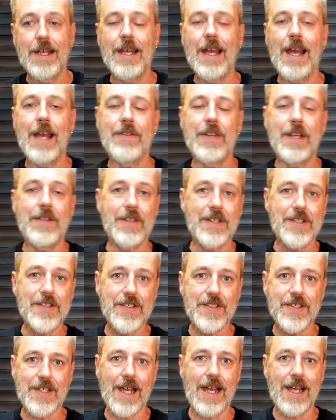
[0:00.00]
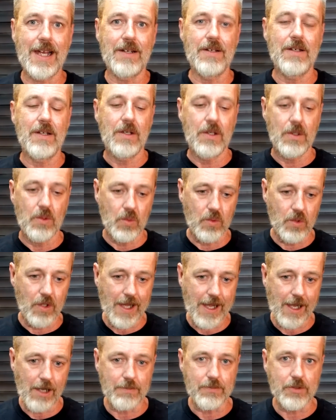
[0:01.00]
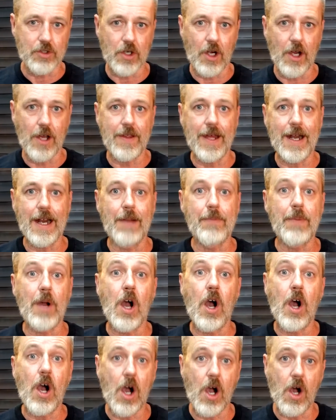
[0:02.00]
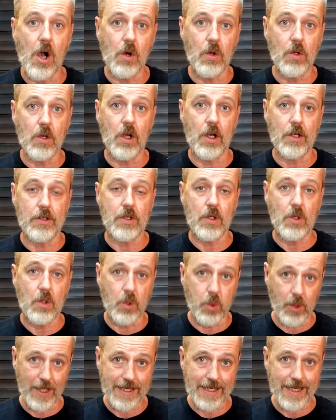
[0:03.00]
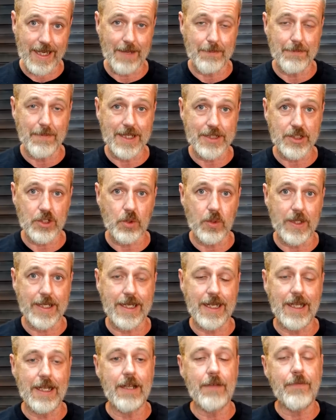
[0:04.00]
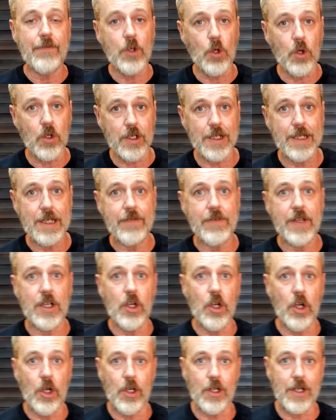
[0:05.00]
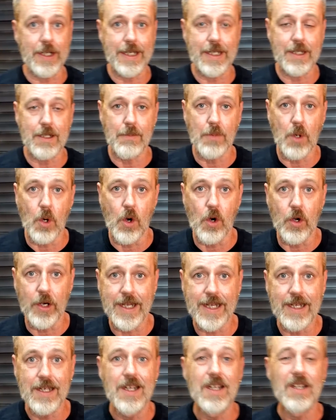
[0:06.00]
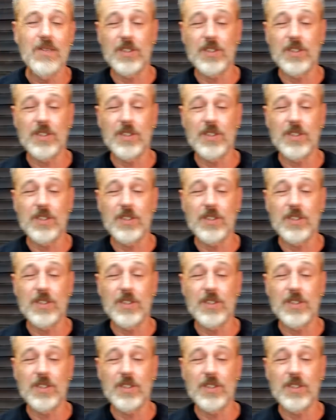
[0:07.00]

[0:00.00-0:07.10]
and then the sun will help dry that up a whole lot quicker, much quicker, if you're leaving early in the morning,